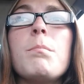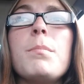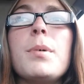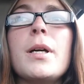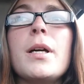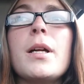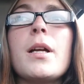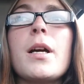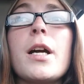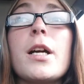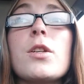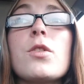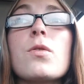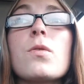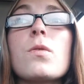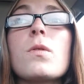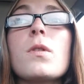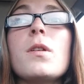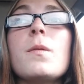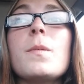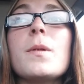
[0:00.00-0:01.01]
but I
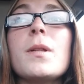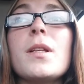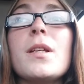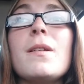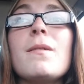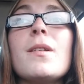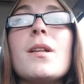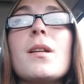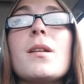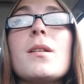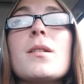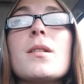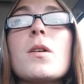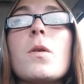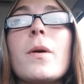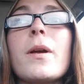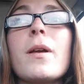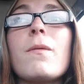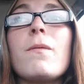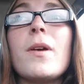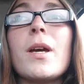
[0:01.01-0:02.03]
truly believe that it is a
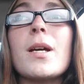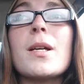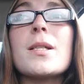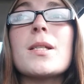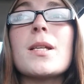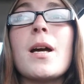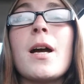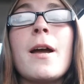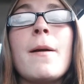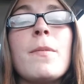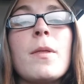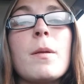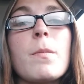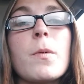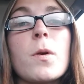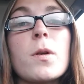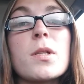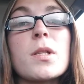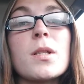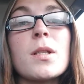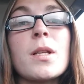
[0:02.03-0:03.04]
quick fix. I am the
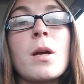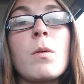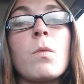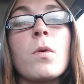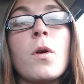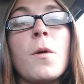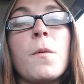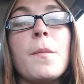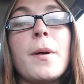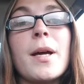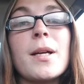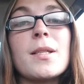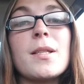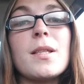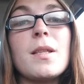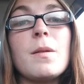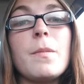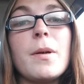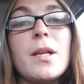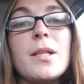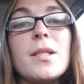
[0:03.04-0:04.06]
person that will go back to
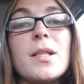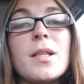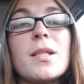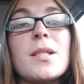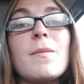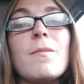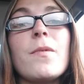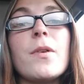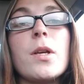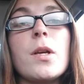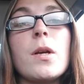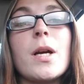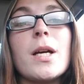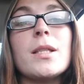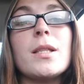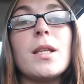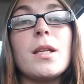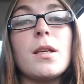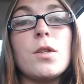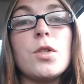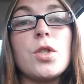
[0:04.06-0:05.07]
the basics and figure
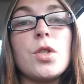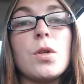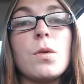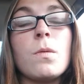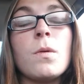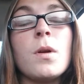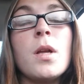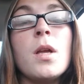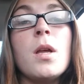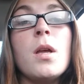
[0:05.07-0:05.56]
out the issue